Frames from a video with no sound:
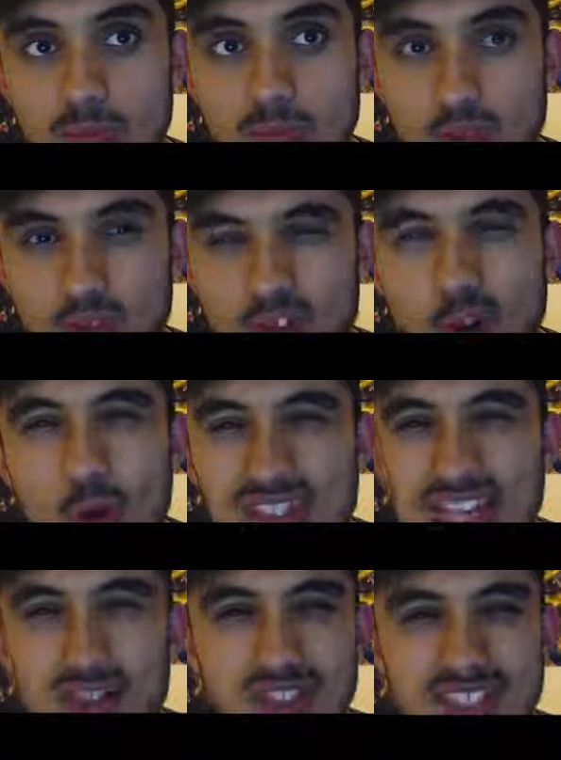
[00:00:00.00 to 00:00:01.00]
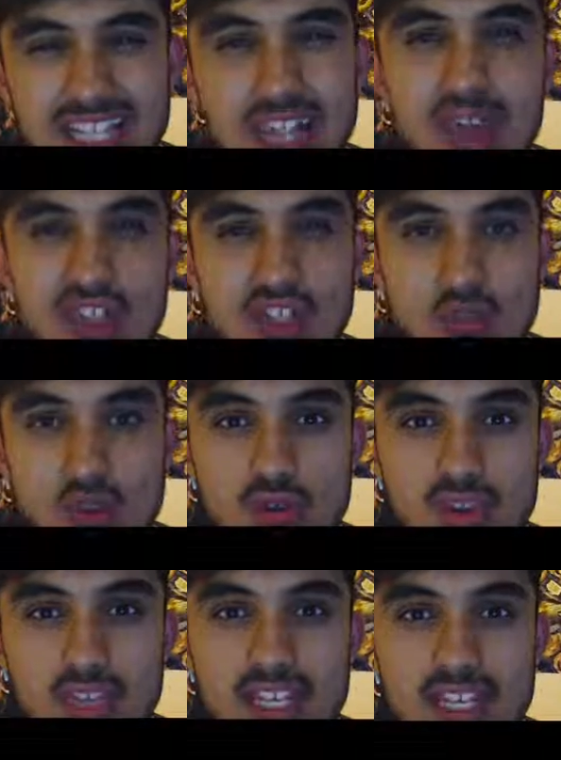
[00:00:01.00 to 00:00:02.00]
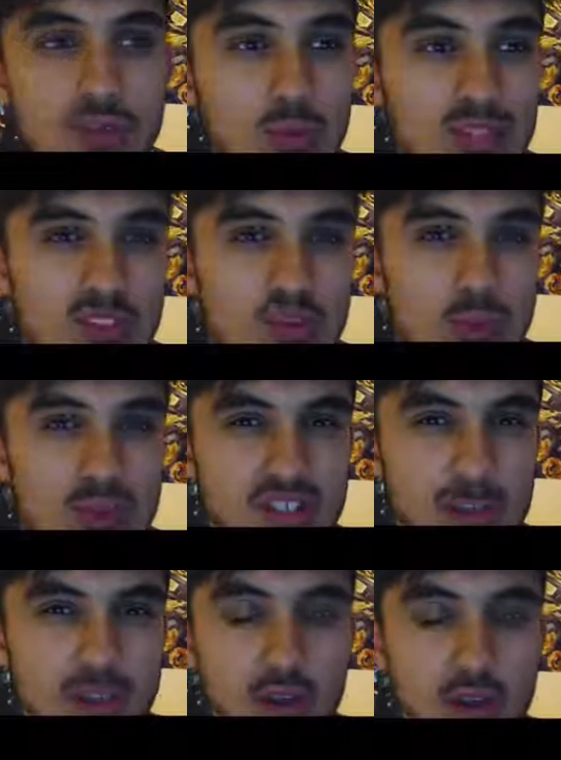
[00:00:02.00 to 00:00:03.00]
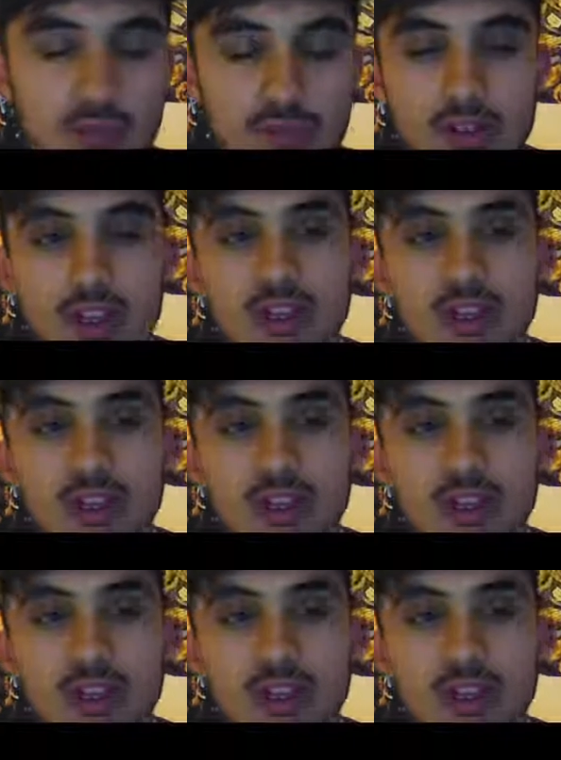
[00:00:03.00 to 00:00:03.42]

Who knows how to salvage a movie, even when the script is a bit off,